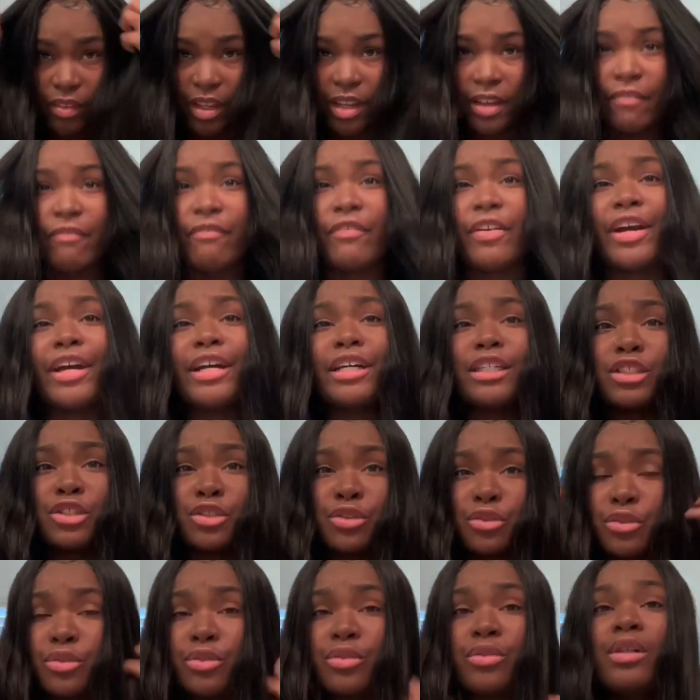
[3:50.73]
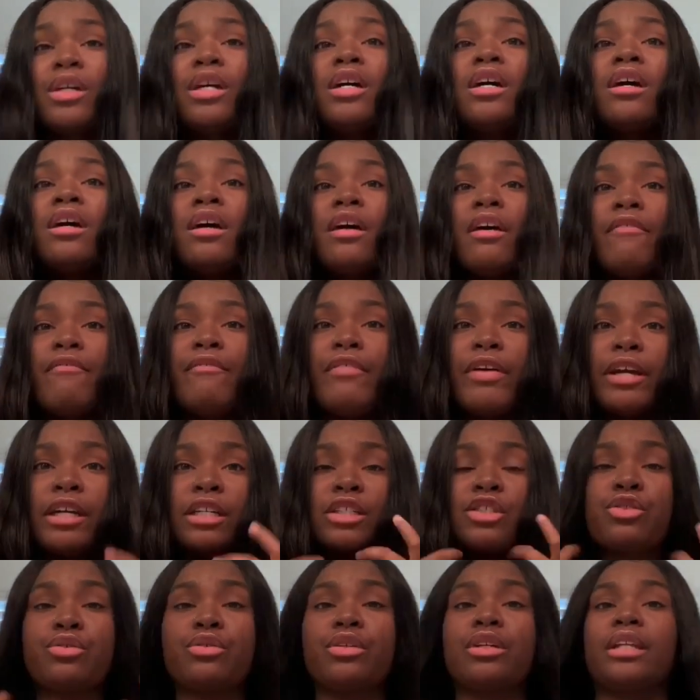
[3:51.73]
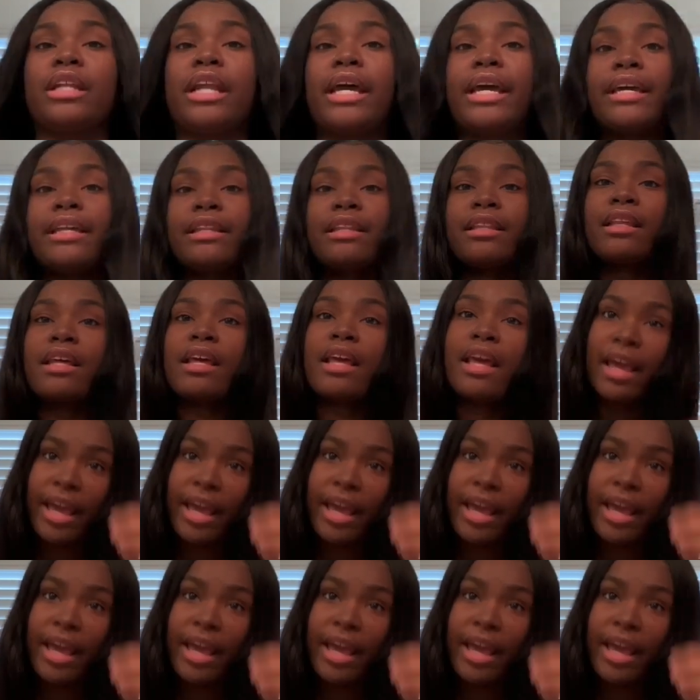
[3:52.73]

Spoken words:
Very true to length.